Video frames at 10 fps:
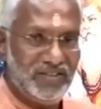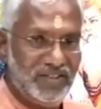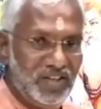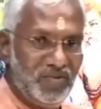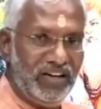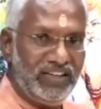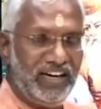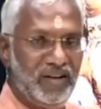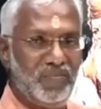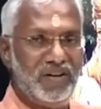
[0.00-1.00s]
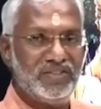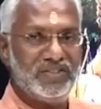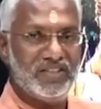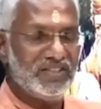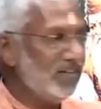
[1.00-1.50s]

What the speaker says: Here, what kind of blessing he has